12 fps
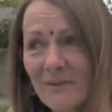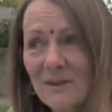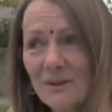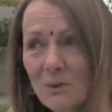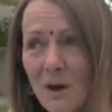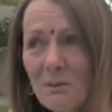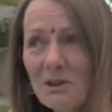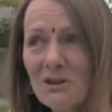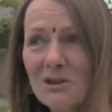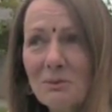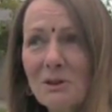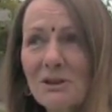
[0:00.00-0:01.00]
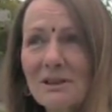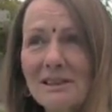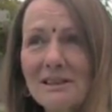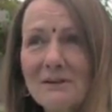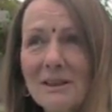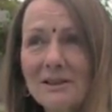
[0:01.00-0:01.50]
Swamiji
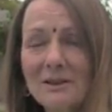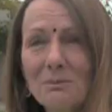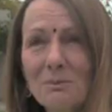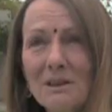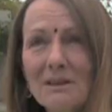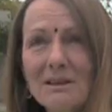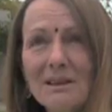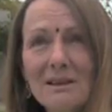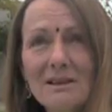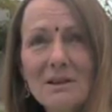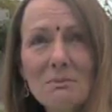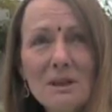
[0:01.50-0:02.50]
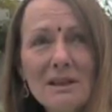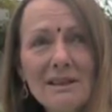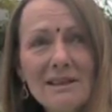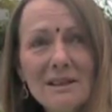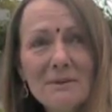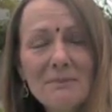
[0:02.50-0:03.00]
personally affected me. The
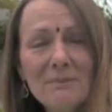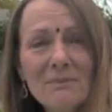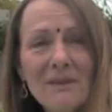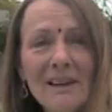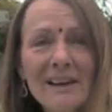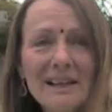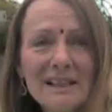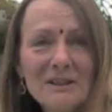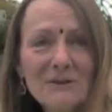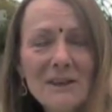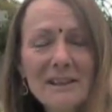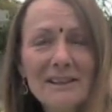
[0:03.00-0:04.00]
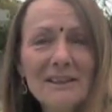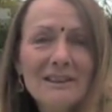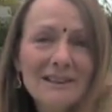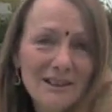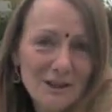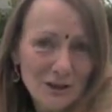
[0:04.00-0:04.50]
media, it's funny.
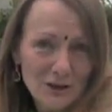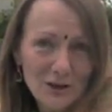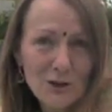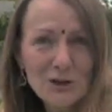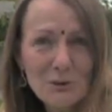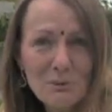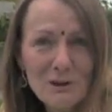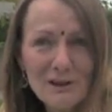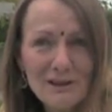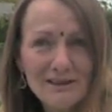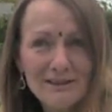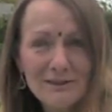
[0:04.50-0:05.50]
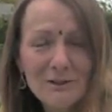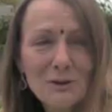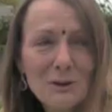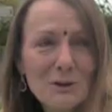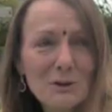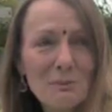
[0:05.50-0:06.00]
It used to be, a few
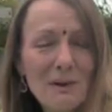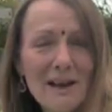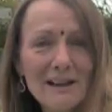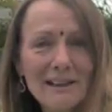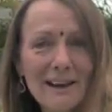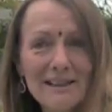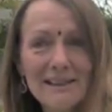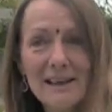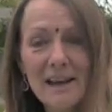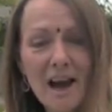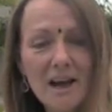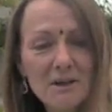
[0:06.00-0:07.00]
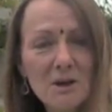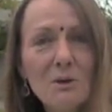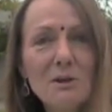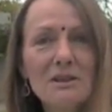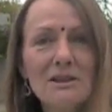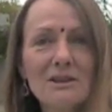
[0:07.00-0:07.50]
years back, I'd say, I know
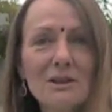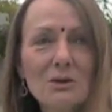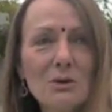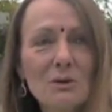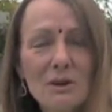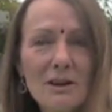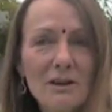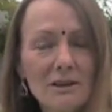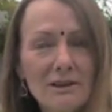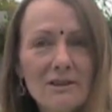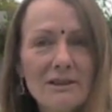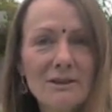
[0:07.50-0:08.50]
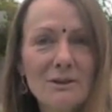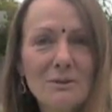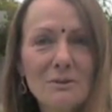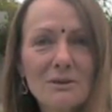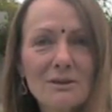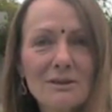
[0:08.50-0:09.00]
this is the truth. I heard it on the
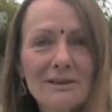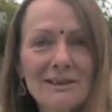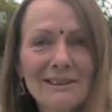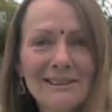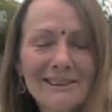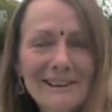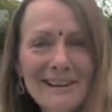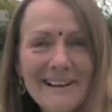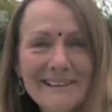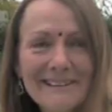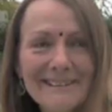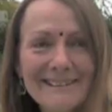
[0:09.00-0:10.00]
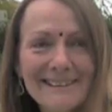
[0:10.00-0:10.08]
news. And